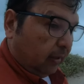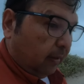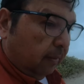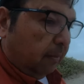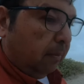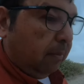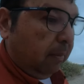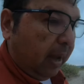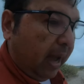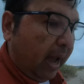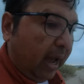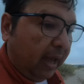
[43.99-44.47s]

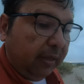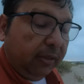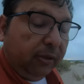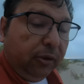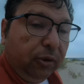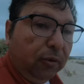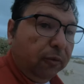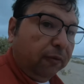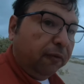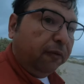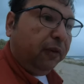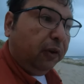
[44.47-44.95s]
man.
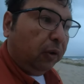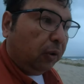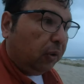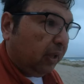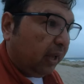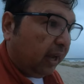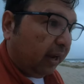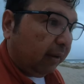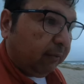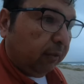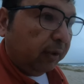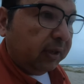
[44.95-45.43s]
You feel
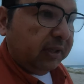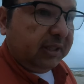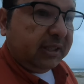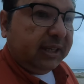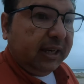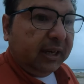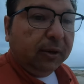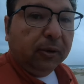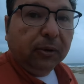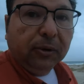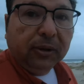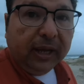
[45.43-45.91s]
every
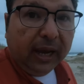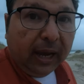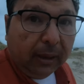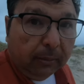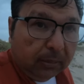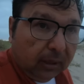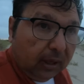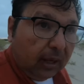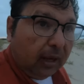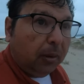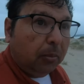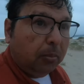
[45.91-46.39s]
single damn
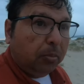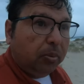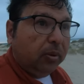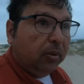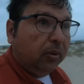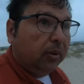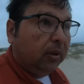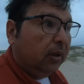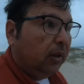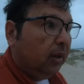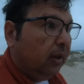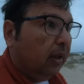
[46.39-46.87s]
lump,
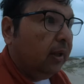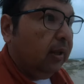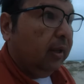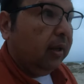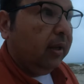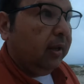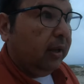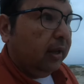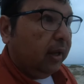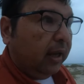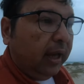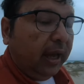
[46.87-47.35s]

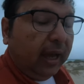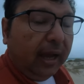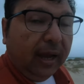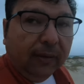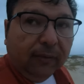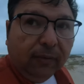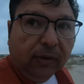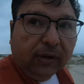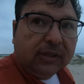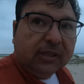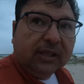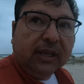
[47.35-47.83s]

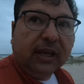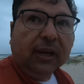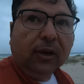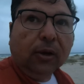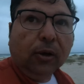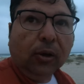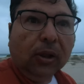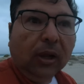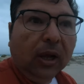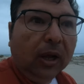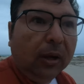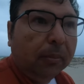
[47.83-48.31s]
every
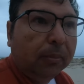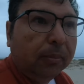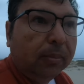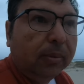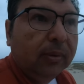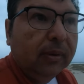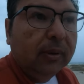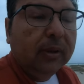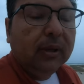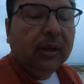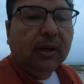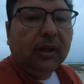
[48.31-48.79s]
single lump.
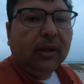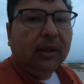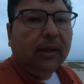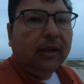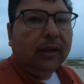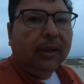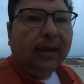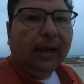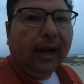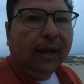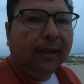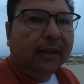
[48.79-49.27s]

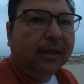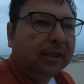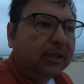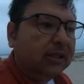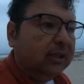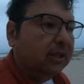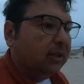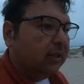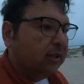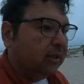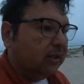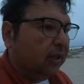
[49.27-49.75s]
Yeah, this
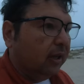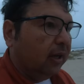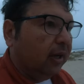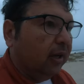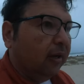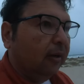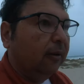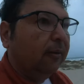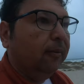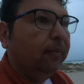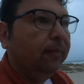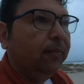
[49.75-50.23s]
is
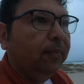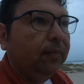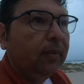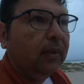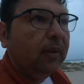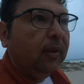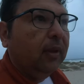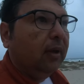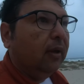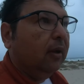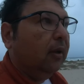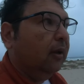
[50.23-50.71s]
uh,
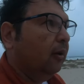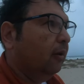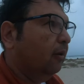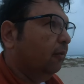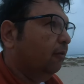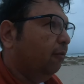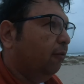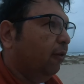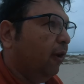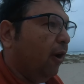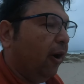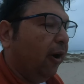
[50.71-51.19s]

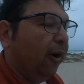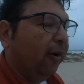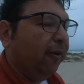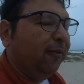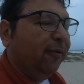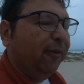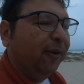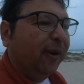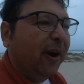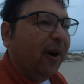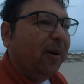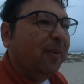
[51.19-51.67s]
far
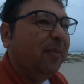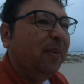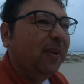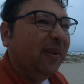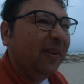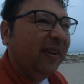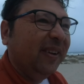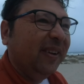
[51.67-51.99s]
from